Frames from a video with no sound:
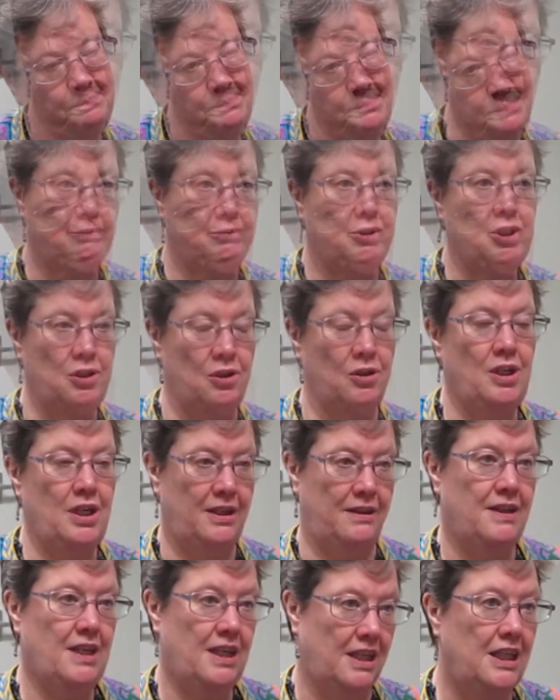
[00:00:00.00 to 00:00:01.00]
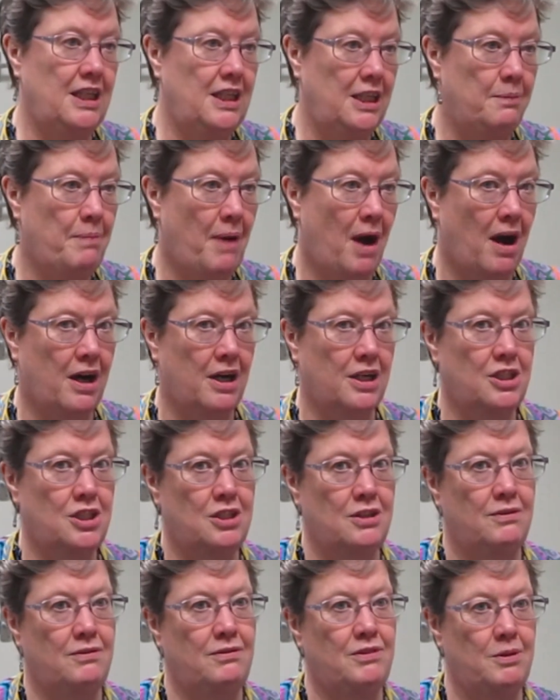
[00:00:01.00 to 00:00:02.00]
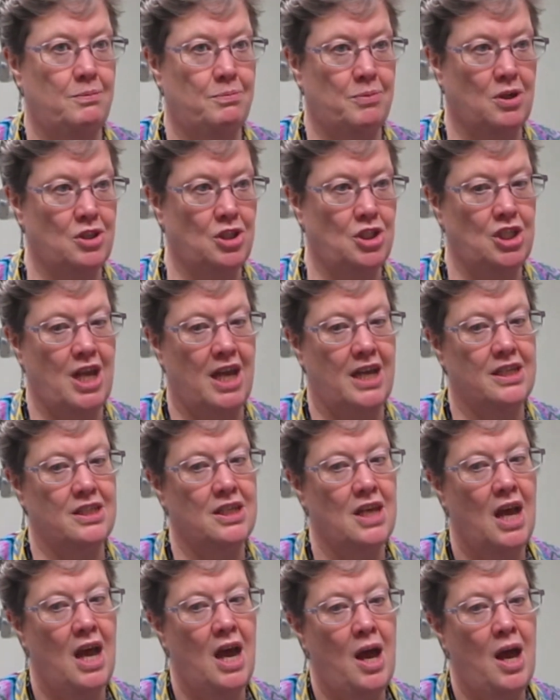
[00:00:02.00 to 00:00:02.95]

Absolutely the key part of the project